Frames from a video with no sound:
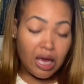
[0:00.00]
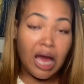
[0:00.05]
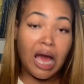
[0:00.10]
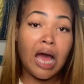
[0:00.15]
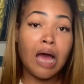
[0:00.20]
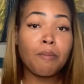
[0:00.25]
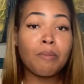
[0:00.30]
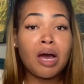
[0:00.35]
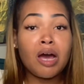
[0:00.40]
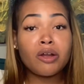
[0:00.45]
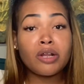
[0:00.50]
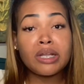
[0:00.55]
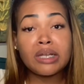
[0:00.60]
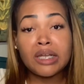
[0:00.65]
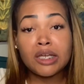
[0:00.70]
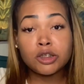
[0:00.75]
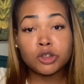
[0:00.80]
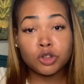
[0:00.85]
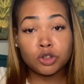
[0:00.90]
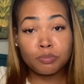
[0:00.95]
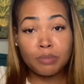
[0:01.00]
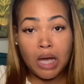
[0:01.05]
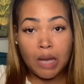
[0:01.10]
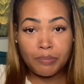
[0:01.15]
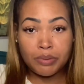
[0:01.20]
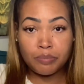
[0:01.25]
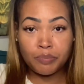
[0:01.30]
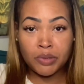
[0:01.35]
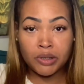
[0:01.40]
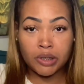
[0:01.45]
I bought an extra
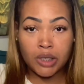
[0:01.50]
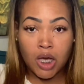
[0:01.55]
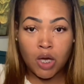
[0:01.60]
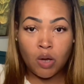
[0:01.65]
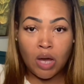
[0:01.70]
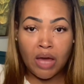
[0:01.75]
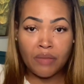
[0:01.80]
boppy pillow.